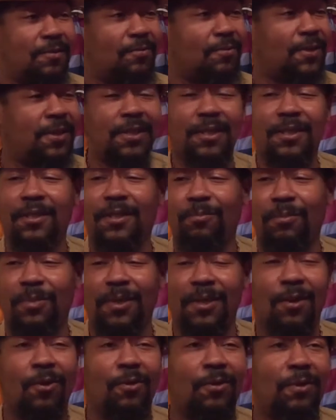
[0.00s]
We did the
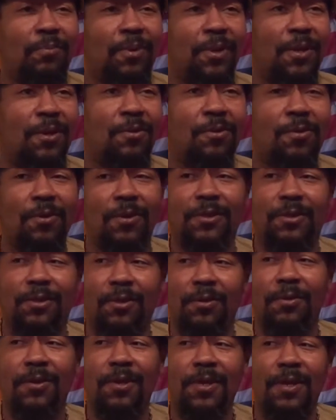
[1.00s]
Behold the Pale Horse.
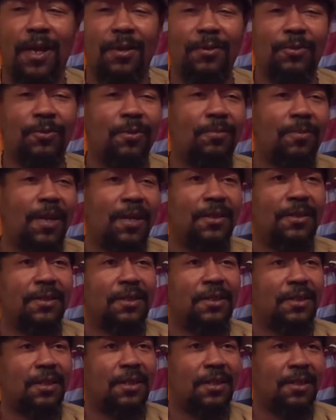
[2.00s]
So I was reading about this
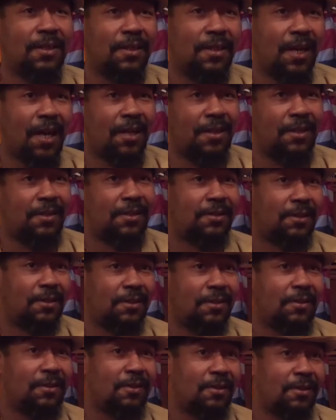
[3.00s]
shit in the 90s.
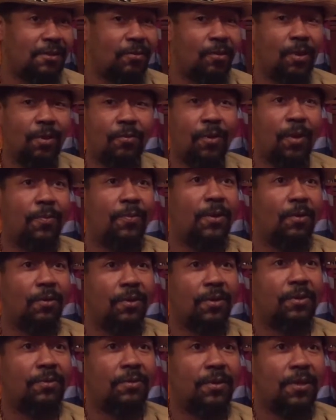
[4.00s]
What we
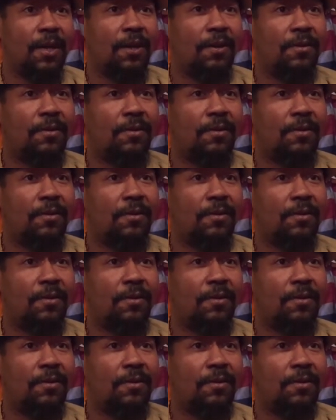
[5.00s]
going through now.